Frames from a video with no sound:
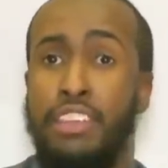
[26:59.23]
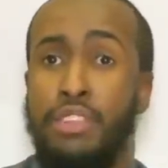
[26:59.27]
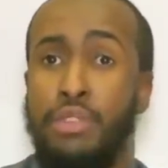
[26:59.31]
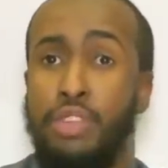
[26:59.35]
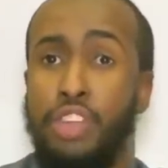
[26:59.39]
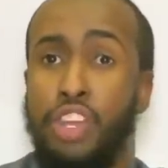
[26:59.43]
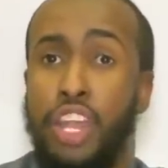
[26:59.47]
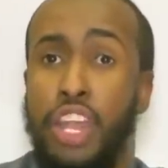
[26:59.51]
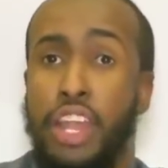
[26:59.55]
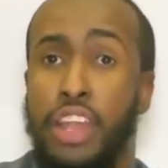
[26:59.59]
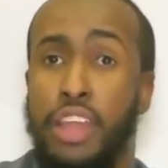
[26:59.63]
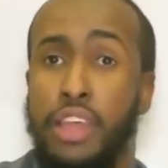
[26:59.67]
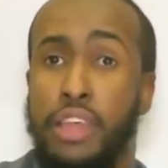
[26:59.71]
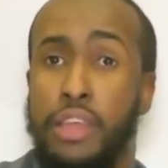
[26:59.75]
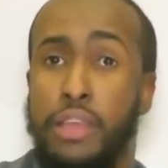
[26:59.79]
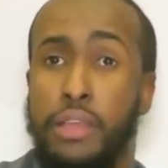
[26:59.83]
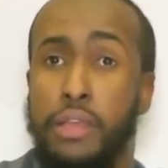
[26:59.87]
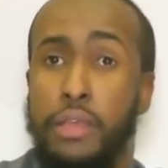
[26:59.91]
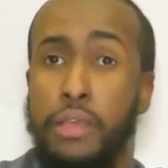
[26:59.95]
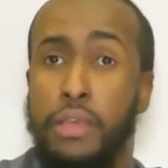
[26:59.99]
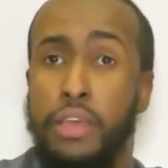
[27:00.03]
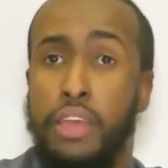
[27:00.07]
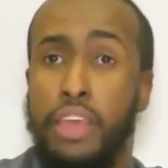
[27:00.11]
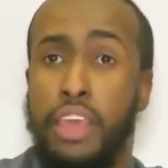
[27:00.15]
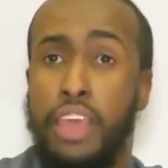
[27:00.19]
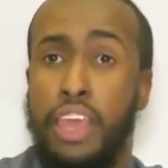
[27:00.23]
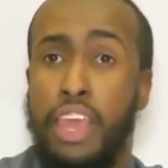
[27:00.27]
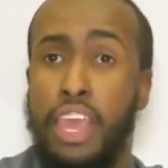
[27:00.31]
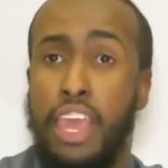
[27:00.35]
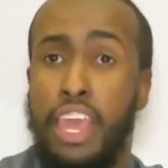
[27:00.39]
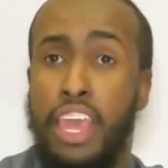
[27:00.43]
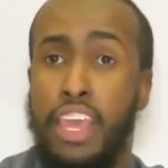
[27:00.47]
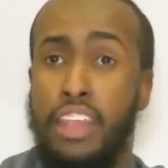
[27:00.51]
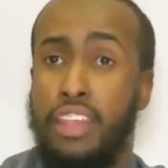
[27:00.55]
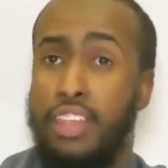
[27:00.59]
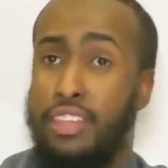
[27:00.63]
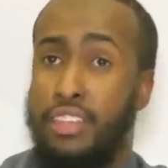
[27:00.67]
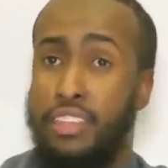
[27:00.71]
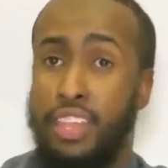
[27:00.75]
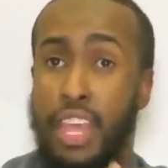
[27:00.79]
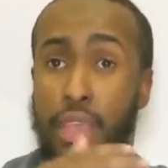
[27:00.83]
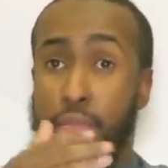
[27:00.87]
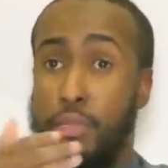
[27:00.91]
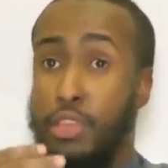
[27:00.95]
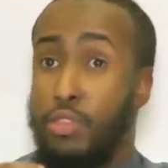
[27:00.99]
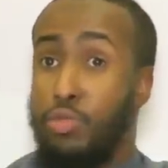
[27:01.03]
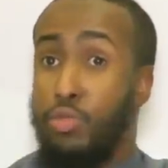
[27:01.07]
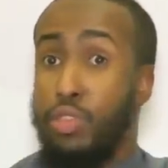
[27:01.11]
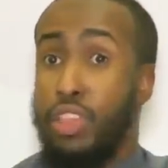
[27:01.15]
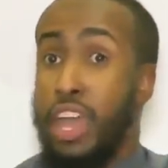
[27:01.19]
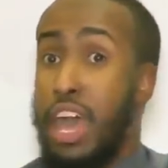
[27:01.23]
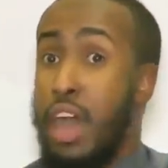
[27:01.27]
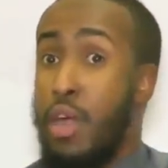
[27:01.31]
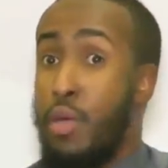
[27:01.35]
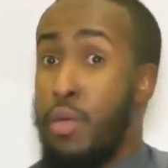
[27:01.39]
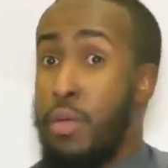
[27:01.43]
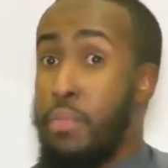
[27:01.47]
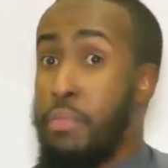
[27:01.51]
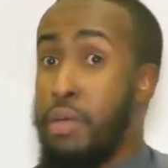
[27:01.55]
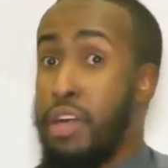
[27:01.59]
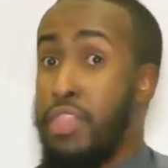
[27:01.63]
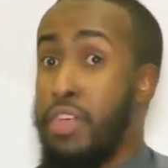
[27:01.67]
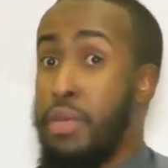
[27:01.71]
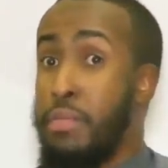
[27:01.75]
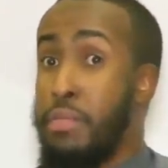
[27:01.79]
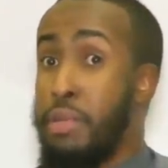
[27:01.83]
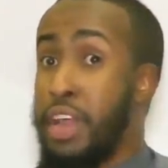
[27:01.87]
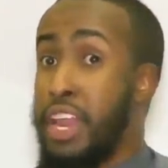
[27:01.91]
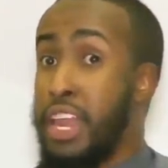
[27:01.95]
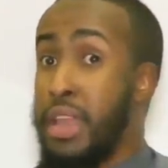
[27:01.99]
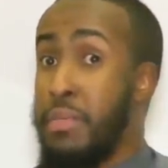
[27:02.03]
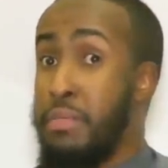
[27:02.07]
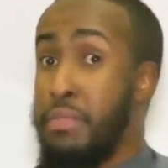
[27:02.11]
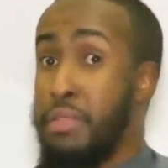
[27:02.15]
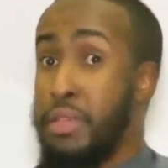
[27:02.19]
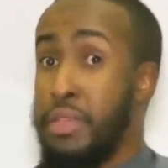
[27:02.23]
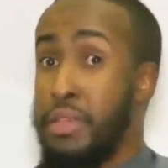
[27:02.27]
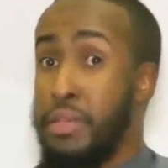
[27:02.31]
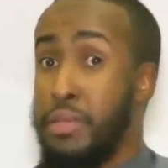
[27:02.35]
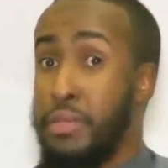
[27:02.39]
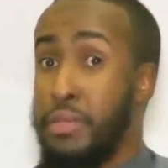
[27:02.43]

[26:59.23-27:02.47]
Azza wa Jalla. The same is with our mother Maryam.